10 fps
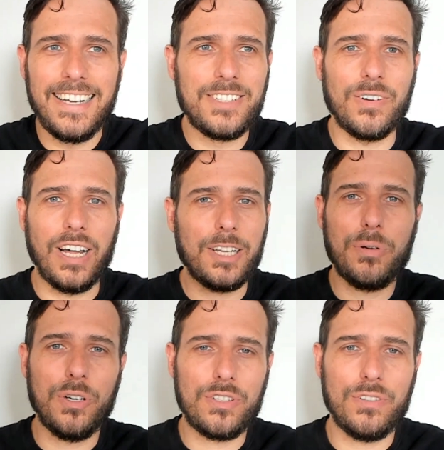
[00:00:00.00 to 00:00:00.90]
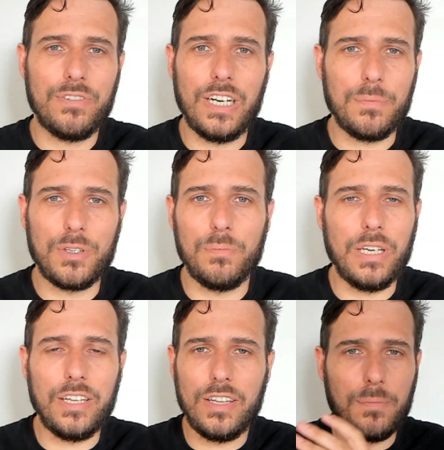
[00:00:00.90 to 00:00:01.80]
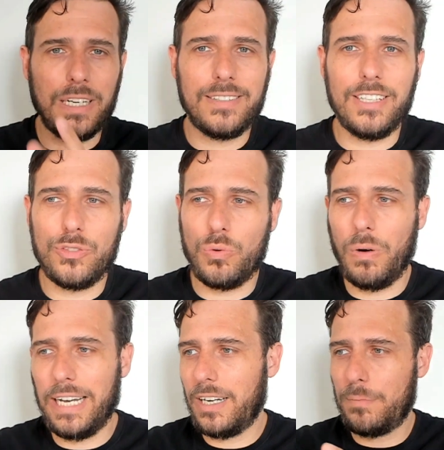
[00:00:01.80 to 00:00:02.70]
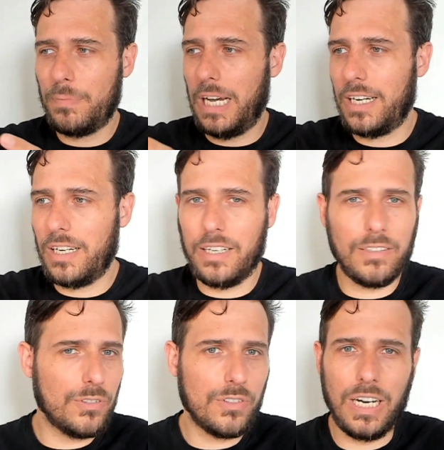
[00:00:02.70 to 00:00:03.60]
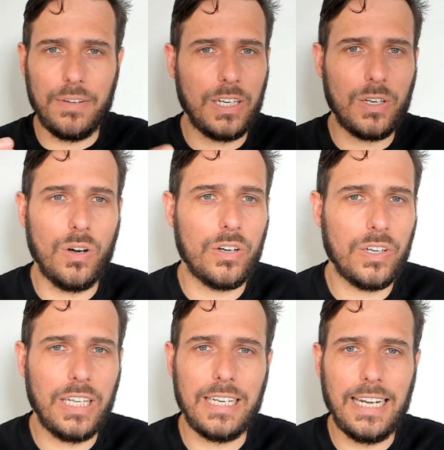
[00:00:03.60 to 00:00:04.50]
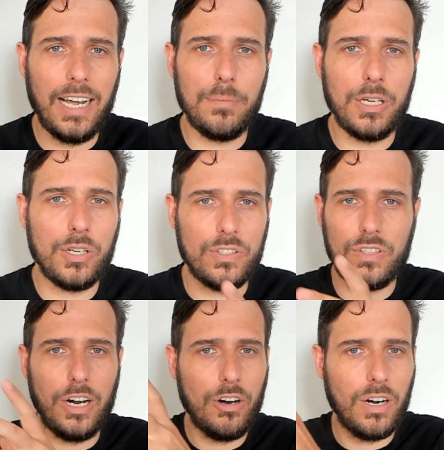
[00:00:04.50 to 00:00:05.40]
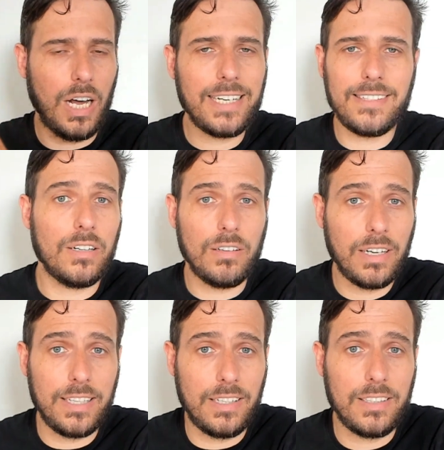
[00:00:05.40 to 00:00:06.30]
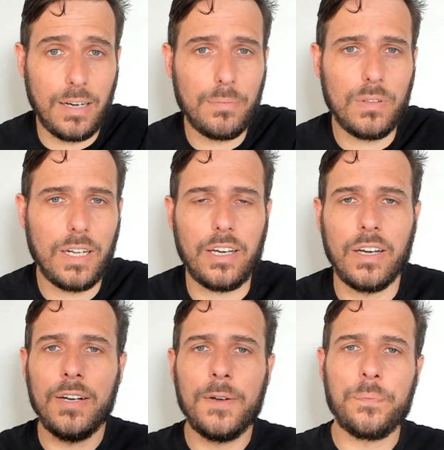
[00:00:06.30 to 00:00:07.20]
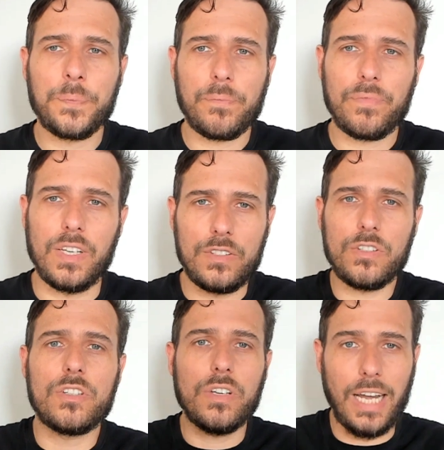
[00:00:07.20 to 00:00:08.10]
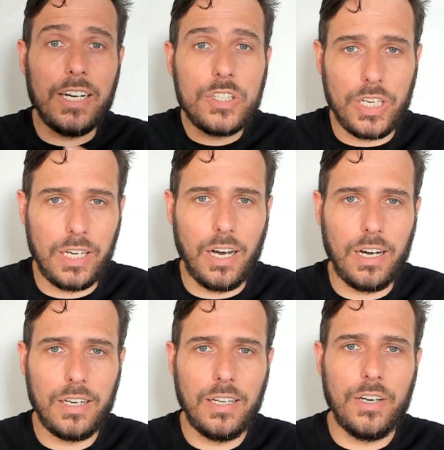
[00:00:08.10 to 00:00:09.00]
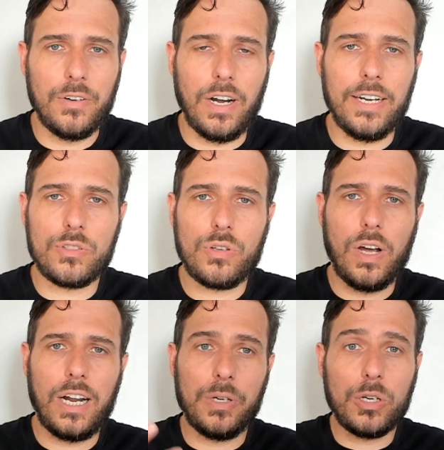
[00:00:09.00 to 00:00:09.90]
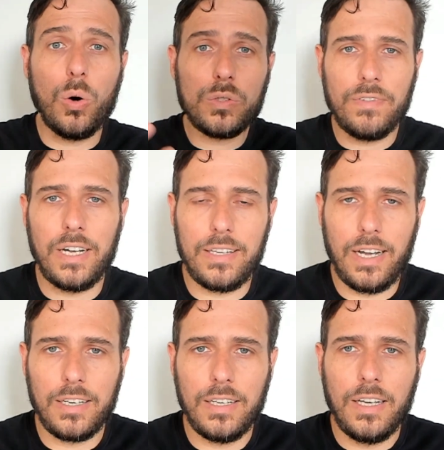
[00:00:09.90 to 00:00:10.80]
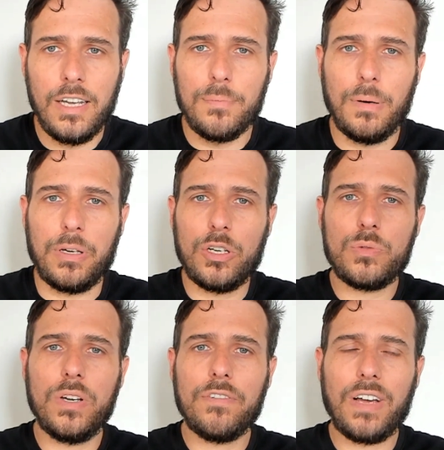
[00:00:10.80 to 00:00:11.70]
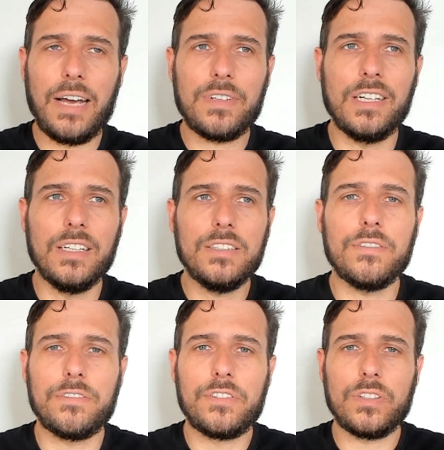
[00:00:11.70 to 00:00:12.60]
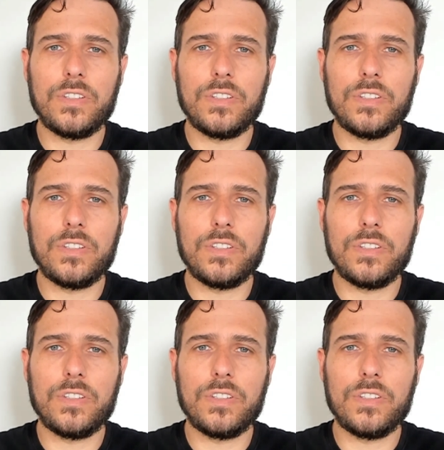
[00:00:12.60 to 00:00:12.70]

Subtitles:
To another person, freedom can be the ability to wake up at 11 o'clock in the day because they're a night owl, as an example. Like, this is the energy here, right? And so how do we cultivate that? But because we haven't lived